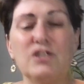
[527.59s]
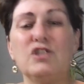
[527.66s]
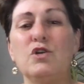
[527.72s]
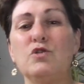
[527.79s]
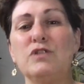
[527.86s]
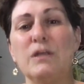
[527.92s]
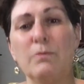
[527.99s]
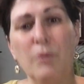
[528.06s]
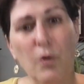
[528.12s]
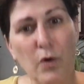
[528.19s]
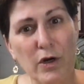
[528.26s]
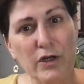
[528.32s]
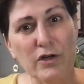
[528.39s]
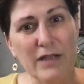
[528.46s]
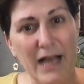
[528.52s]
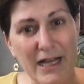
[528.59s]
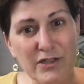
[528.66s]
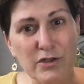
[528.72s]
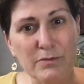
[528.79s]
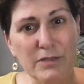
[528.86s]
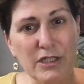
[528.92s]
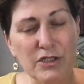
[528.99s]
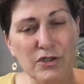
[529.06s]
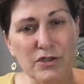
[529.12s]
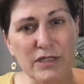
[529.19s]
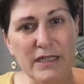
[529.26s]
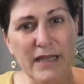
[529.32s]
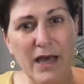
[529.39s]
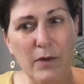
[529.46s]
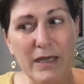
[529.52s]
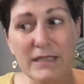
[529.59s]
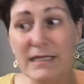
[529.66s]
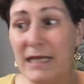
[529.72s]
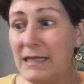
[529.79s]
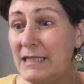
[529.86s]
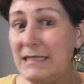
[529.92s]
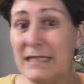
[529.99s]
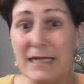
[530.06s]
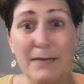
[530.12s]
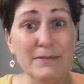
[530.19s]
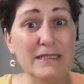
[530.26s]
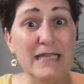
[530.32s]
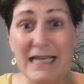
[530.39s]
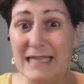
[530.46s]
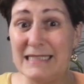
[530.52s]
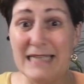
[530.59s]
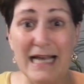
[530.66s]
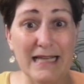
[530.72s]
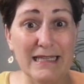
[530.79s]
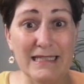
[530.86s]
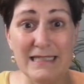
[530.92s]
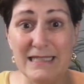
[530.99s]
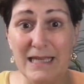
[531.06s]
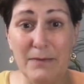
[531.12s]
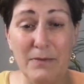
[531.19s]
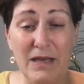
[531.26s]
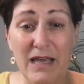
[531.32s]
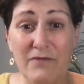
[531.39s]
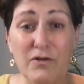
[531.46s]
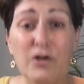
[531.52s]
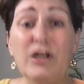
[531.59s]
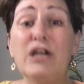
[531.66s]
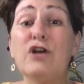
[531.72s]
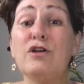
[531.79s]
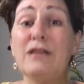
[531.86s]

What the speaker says: So support your classroom teachers in that way and say, listen, I'm seeing exactly the same behavior here.